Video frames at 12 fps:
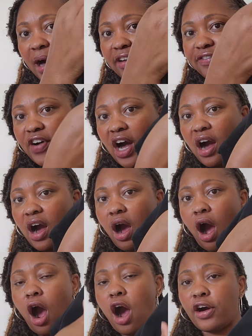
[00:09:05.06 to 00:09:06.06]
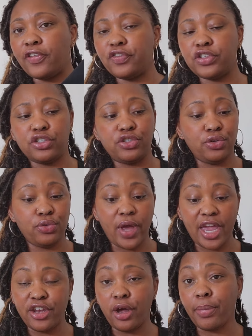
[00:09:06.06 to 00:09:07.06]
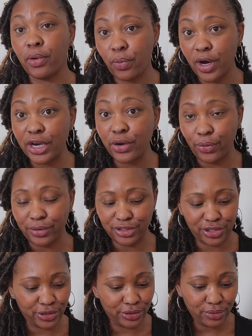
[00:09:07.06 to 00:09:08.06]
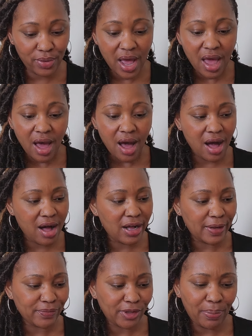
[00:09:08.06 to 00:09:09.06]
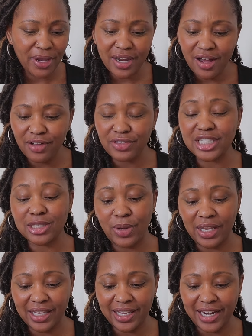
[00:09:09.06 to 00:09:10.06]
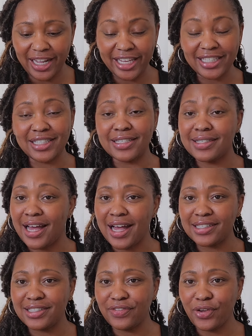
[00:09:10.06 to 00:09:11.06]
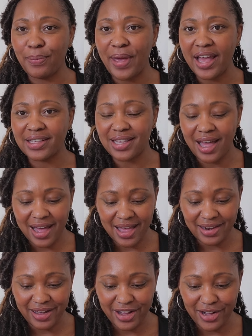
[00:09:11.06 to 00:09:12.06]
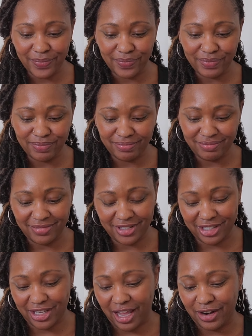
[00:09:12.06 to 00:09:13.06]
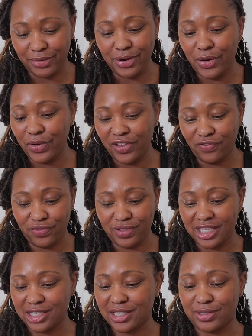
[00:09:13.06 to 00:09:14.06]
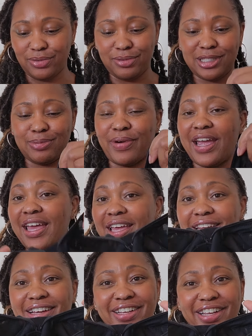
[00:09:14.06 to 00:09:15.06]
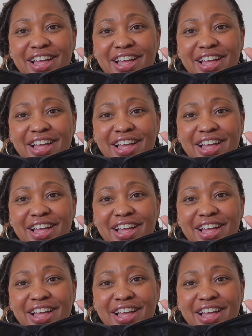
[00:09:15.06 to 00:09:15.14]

faja off to do a number 1 or 2, depending on the swelling and I guess the size of your backside. I don't know if this will spread